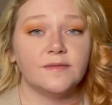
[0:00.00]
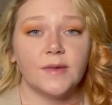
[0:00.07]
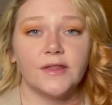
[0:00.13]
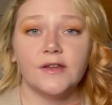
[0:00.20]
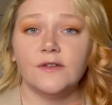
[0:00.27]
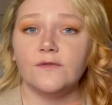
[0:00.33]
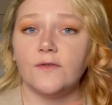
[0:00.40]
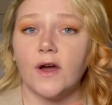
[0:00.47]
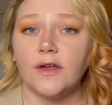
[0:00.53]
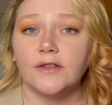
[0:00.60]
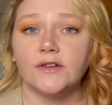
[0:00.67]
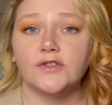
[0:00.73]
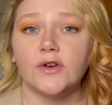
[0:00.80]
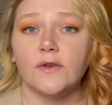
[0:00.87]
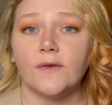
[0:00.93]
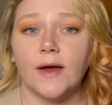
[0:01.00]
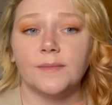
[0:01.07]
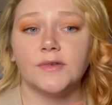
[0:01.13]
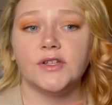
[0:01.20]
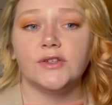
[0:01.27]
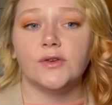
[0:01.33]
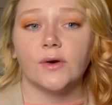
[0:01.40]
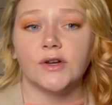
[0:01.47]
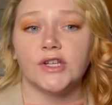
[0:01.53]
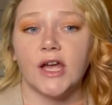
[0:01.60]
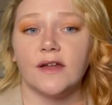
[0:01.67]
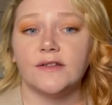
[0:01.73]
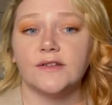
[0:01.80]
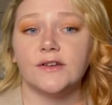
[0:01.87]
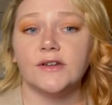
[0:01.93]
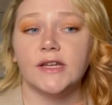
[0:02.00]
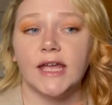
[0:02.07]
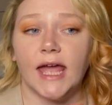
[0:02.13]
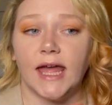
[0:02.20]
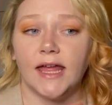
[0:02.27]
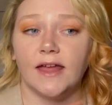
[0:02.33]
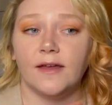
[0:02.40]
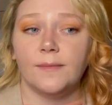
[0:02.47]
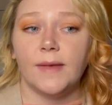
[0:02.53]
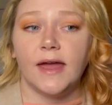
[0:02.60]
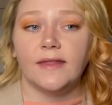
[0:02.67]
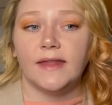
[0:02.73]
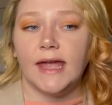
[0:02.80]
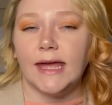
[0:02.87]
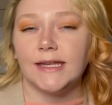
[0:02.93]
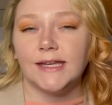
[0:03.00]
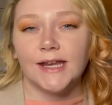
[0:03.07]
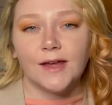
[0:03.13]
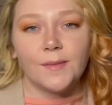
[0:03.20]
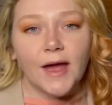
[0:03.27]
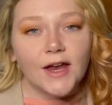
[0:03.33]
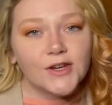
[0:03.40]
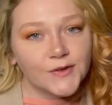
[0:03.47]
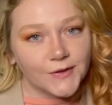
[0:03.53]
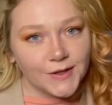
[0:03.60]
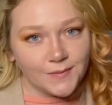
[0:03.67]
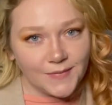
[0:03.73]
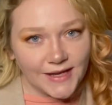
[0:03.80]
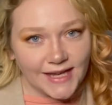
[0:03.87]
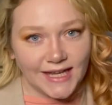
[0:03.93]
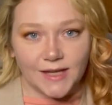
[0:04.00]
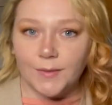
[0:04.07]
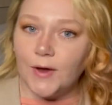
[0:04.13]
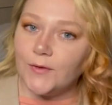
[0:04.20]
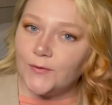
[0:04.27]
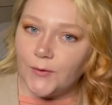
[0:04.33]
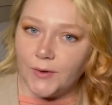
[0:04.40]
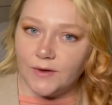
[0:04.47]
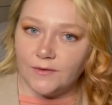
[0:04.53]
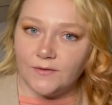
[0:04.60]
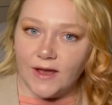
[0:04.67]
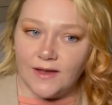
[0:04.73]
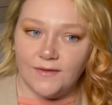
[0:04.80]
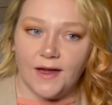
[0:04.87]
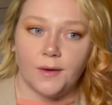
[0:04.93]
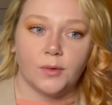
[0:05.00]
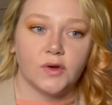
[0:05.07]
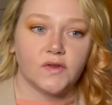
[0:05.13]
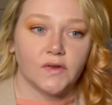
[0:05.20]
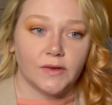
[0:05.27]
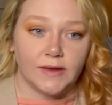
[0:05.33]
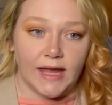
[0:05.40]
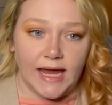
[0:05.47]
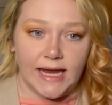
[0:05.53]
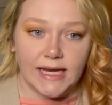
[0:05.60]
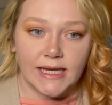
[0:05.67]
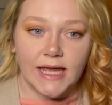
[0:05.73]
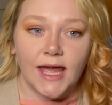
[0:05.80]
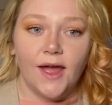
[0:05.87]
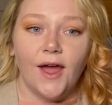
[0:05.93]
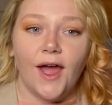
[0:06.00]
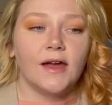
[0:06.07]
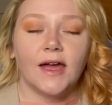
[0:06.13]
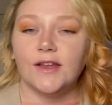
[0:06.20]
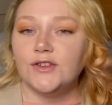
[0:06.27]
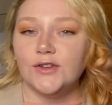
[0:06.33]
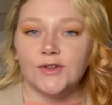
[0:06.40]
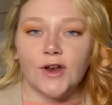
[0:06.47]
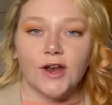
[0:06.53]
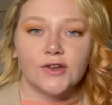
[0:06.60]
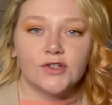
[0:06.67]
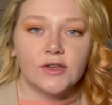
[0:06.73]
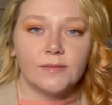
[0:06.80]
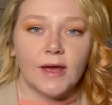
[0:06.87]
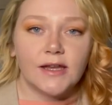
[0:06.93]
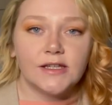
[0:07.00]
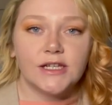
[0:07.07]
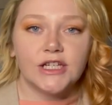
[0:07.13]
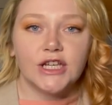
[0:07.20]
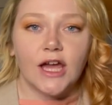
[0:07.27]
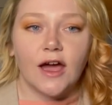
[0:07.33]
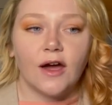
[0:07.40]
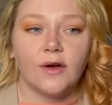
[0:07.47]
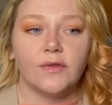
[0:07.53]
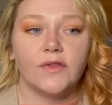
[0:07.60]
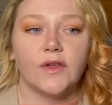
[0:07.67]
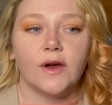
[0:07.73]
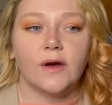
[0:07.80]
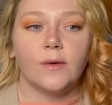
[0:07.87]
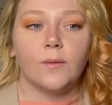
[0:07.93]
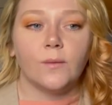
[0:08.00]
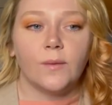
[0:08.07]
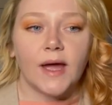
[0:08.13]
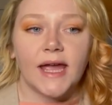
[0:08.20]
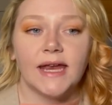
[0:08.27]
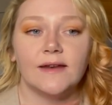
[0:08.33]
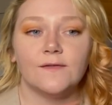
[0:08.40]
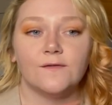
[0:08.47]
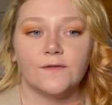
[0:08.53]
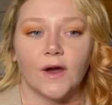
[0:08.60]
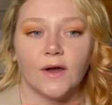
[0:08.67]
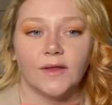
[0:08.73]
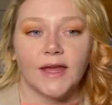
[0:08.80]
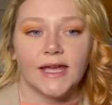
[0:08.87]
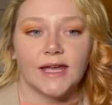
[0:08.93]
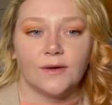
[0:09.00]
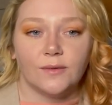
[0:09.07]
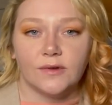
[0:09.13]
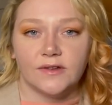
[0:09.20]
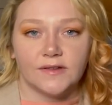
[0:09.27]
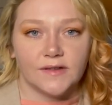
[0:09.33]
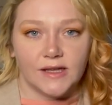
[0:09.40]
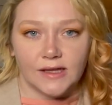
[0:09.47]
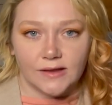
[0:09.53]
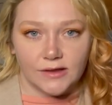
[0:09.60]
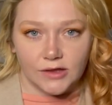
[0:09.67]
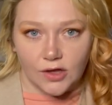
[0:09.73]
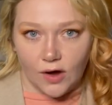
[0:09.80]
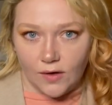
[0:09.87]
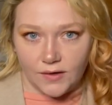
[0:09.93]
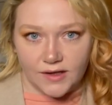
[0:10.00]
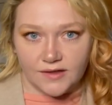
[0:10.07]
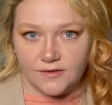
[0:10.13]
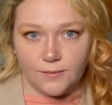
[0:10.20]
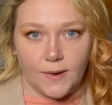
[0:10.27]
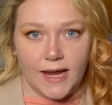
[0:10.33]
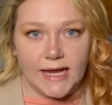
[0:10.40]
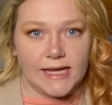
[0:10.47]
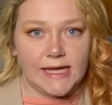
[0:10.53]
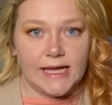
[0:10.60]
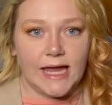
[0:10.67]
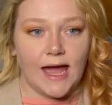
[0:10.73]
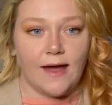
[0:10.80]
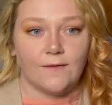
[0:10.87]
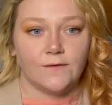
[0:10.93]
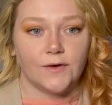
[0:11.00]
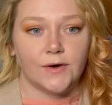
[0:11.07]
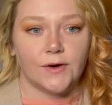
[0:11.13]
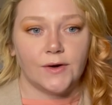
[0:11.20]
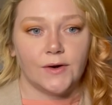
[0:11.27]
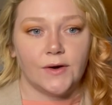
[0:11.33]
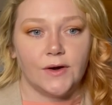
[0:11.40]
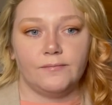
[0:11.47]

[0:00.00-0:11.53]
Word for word: mother and father drove up to Dorchester to get him, and they ended up actually being about 4 to 5 hours late, and Jr. actually mentioned how the wait felt like it was the longest wait he ever